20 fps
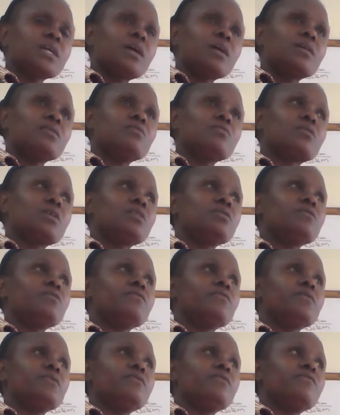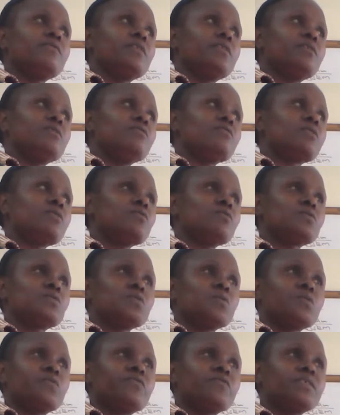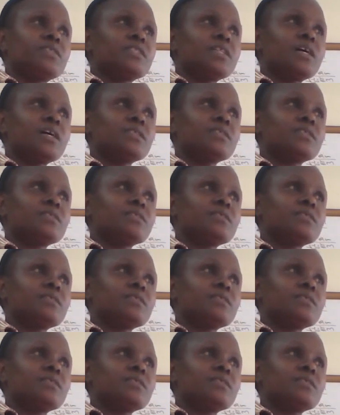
You can also visit us